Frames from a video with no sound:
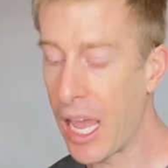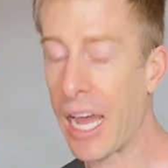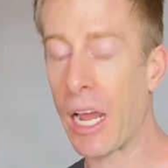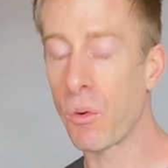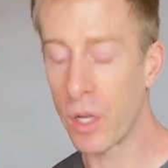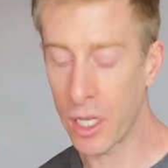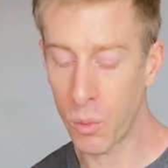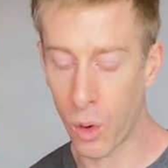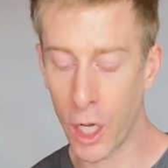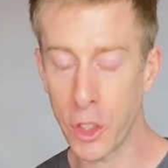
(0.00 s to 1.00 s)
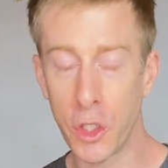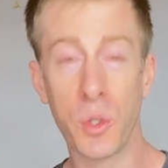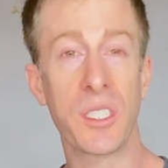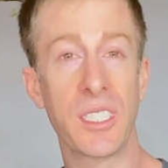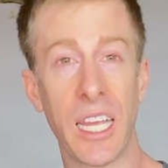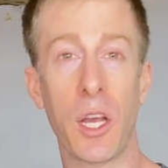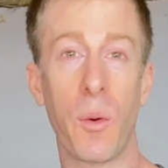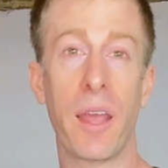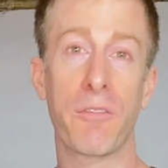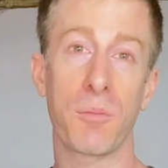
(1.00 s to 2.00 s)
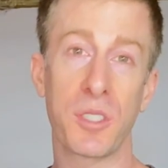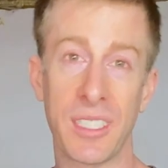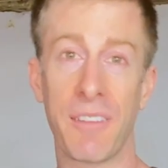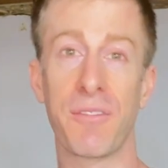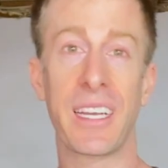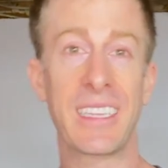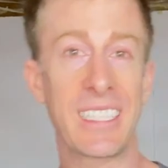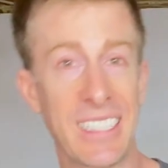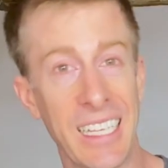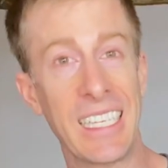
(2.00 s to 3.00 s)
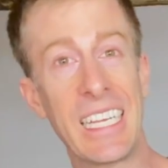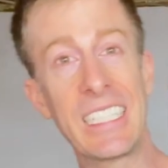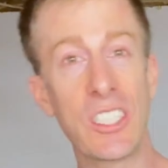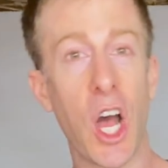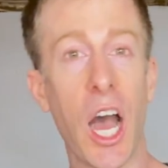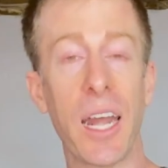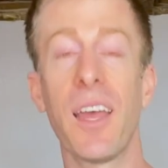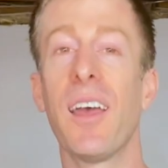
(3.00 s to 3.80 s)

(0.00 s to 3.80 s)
And I really want you to stay away from stuff like this that is not